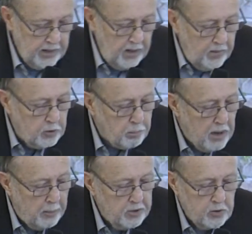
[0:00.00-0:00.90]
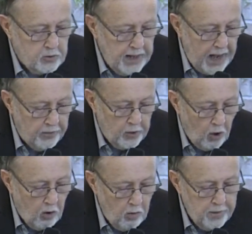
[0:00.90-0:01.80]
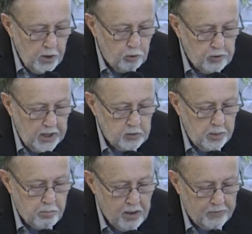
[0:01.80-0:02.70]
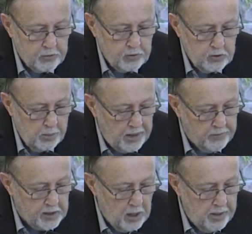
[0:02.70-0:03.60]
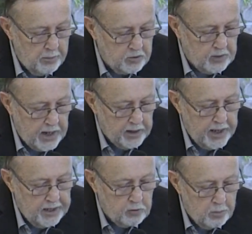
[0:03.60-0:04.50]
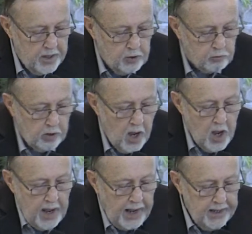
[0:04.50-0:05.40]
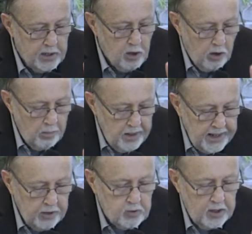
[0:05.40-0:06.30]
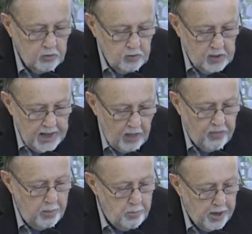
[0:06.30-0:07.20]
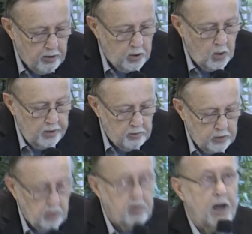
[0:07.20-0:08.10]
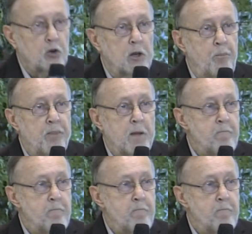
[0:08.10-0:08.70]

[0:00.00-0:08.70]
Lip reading: In this promise is gathered all the Old Testament prophecies about the coming Messiah and his ministry, and it culminates in his death and burial and resurrection.